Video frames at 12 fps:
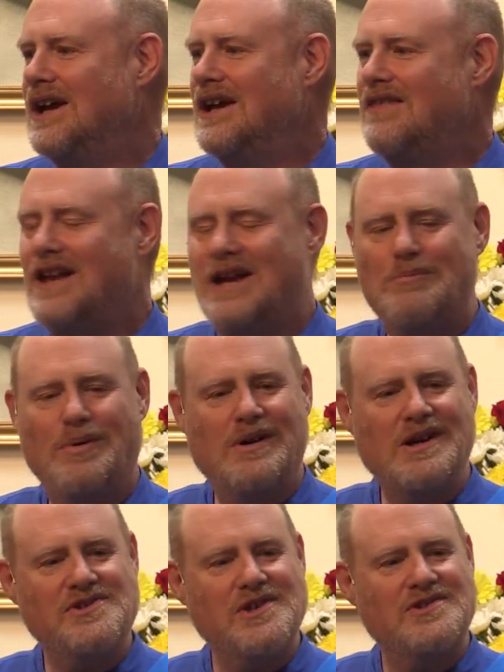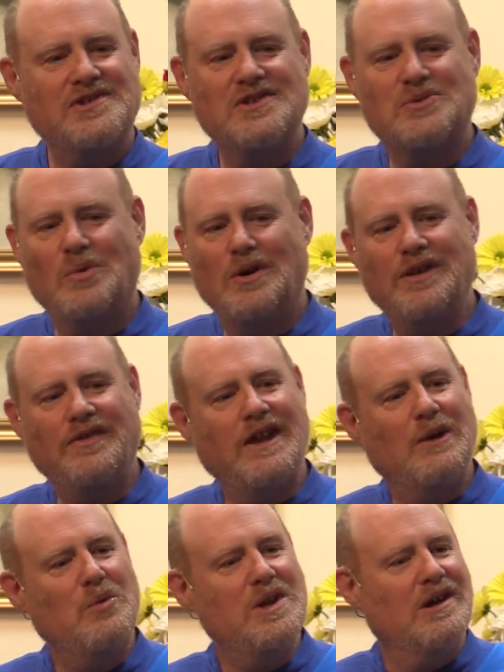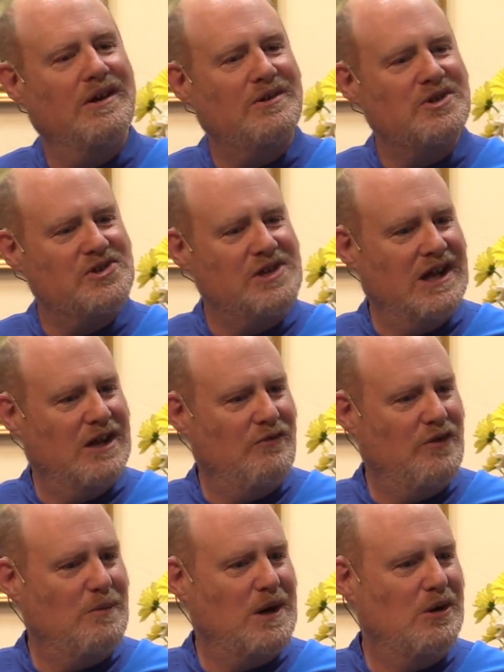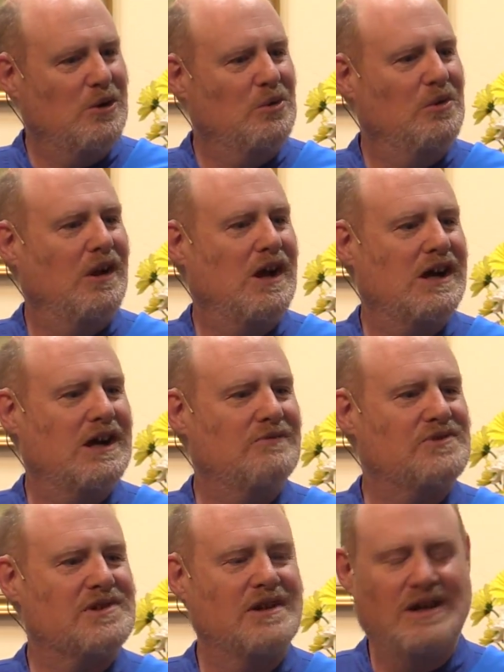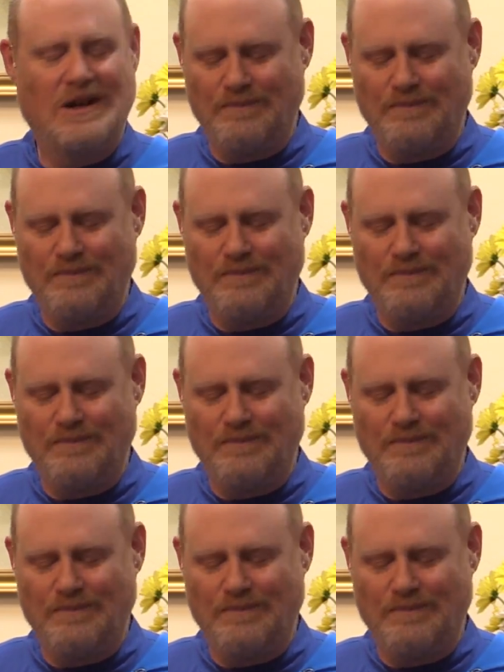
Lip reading: And that process is one that we understand from our own lives.